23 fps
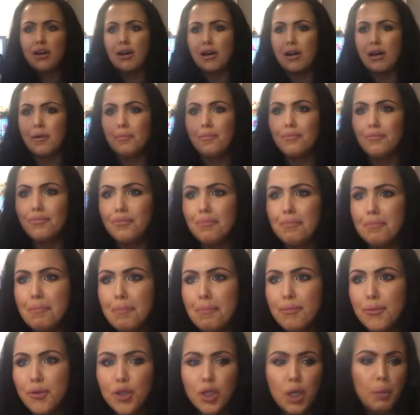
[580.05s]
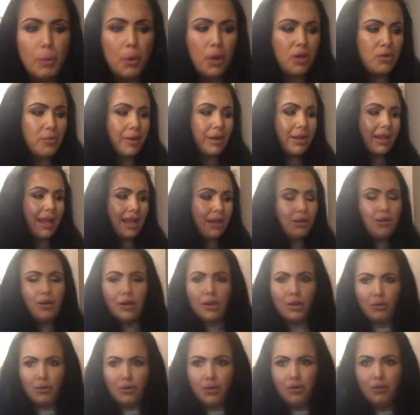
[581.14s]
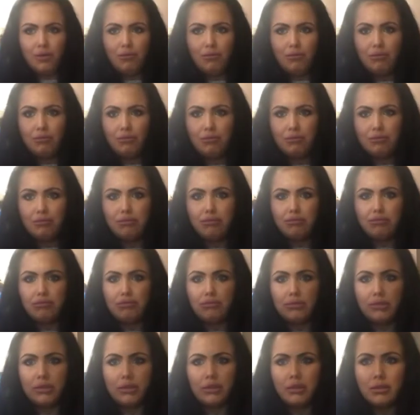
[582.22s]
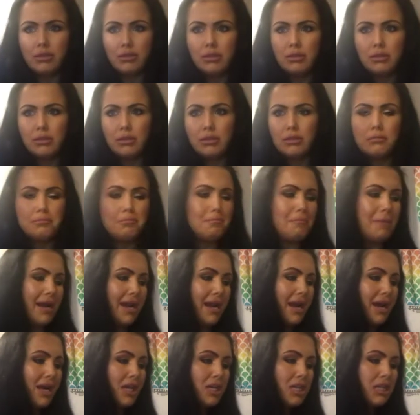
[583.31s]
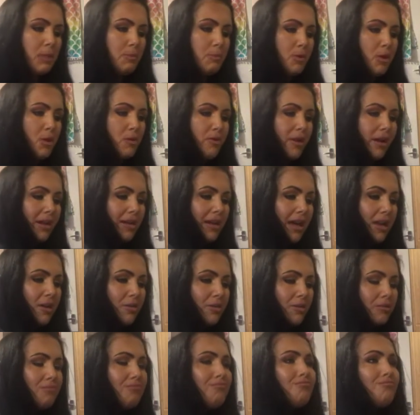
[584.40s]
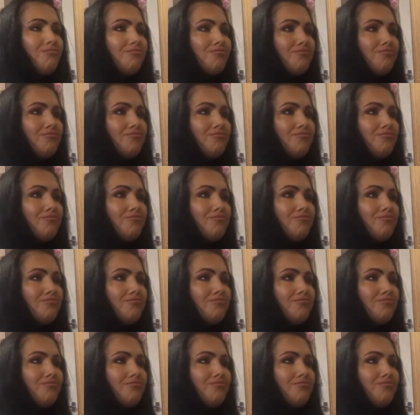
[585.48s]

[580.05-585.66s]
Should I put the ring light on? I don't know. Might actually just put the ring light on.